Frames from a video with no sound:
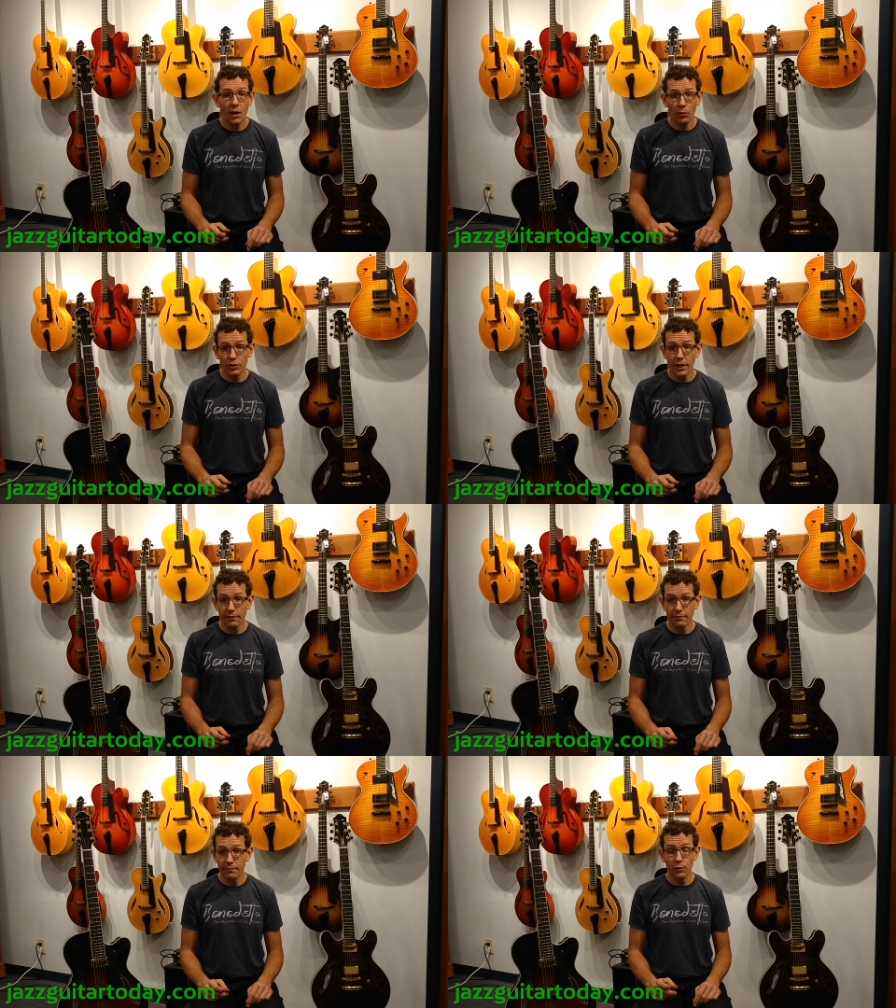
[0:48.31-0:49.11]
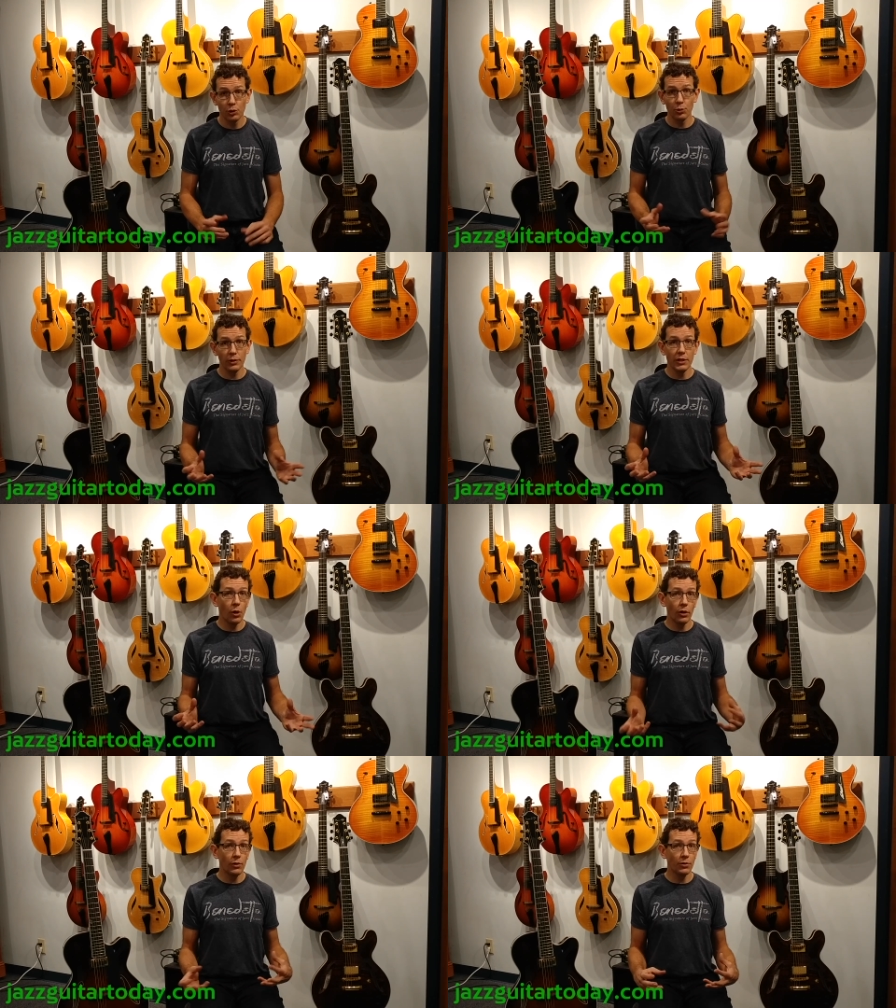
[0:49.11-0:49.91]
which have virtually
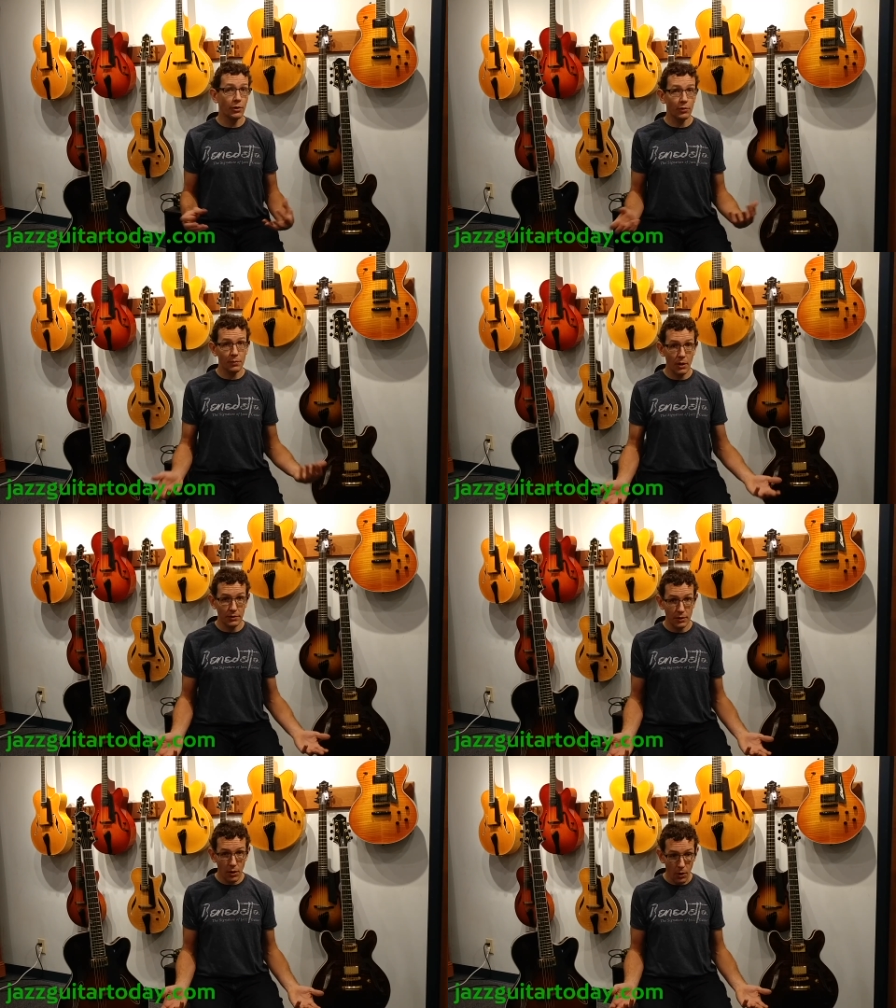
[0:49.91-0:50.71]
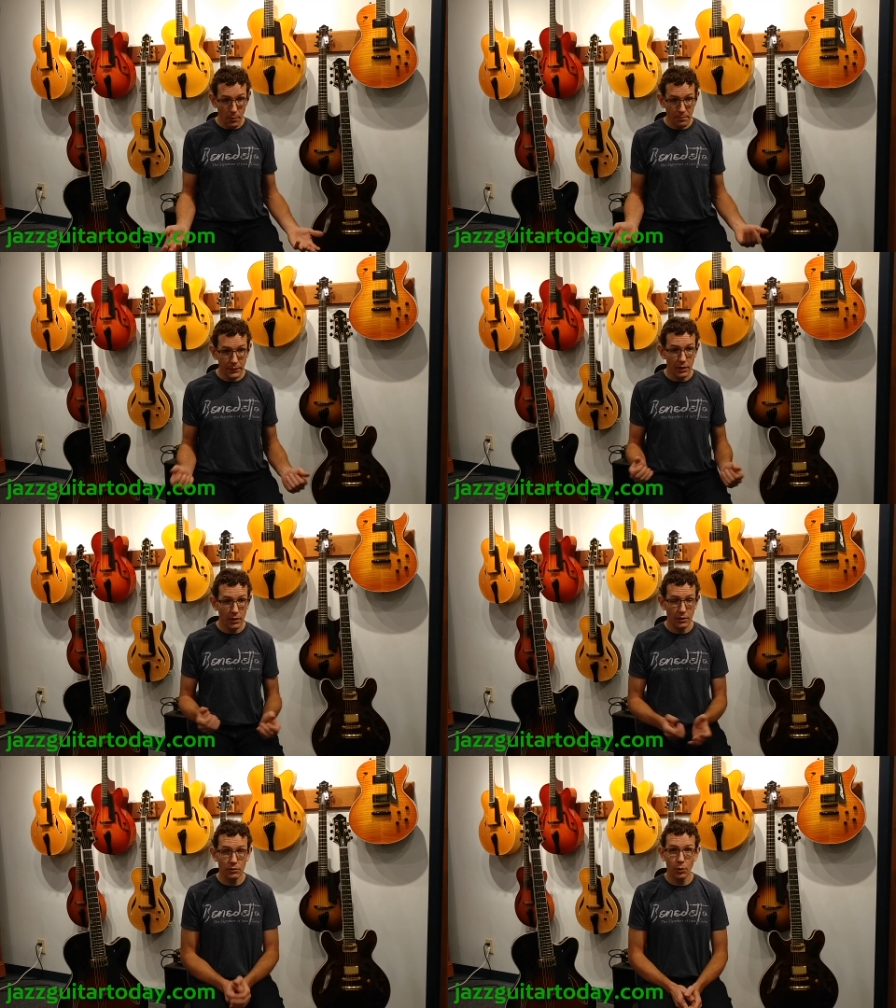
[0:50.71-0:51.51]
no acoustic response at all and
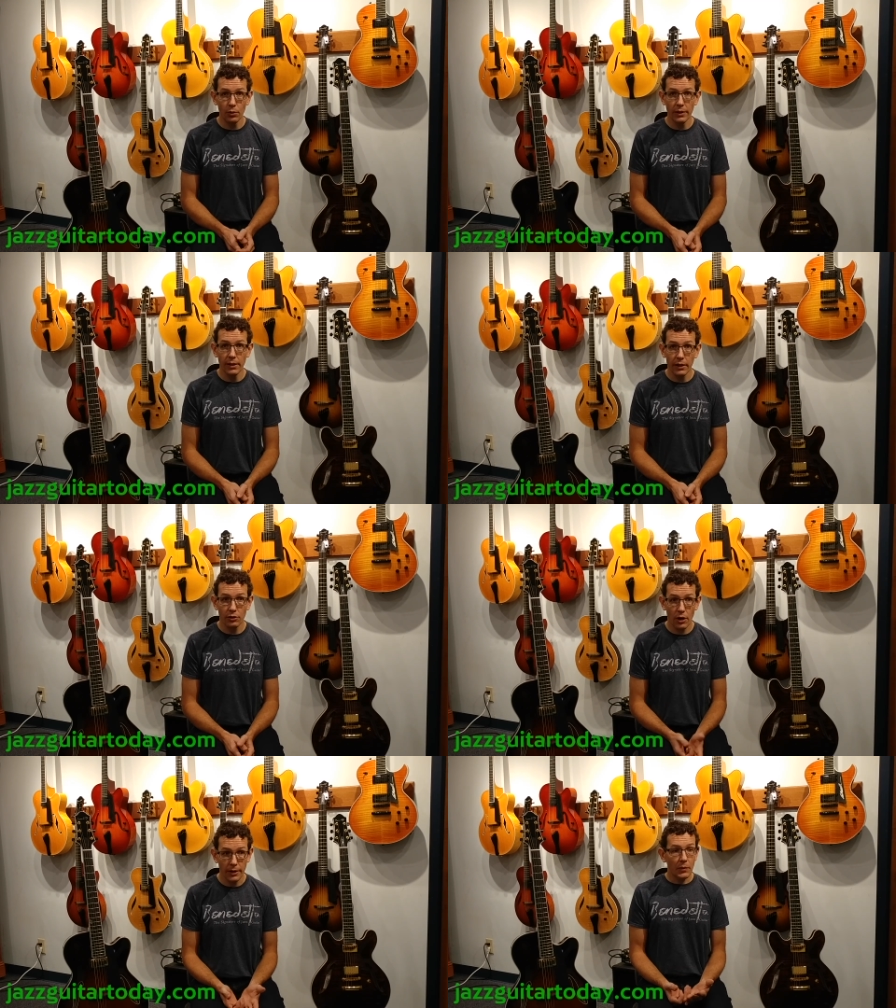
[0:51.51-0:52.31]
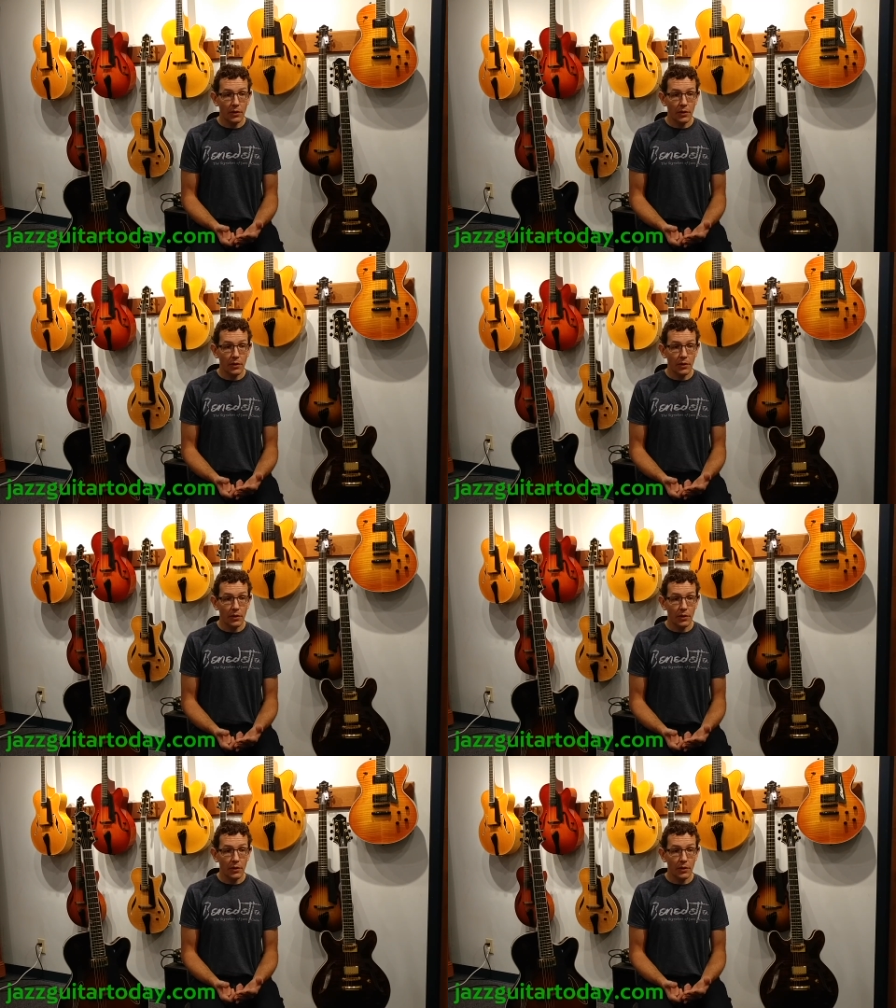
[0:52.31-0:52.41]
are totally electronic.